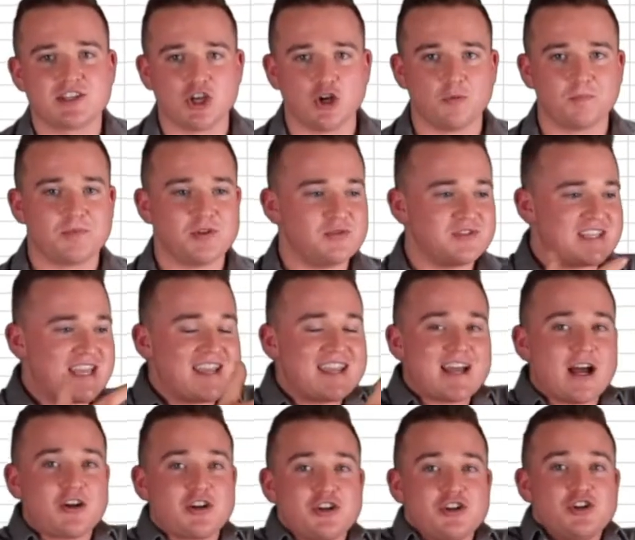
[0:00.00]
So you take
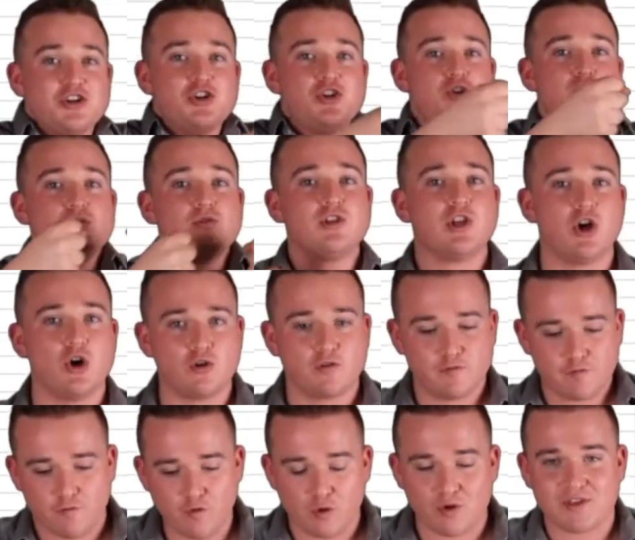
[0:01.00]
out a new loan
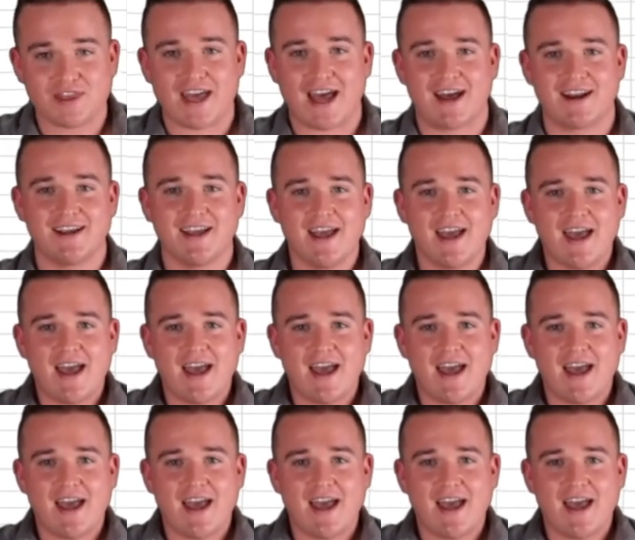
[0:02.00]
for that.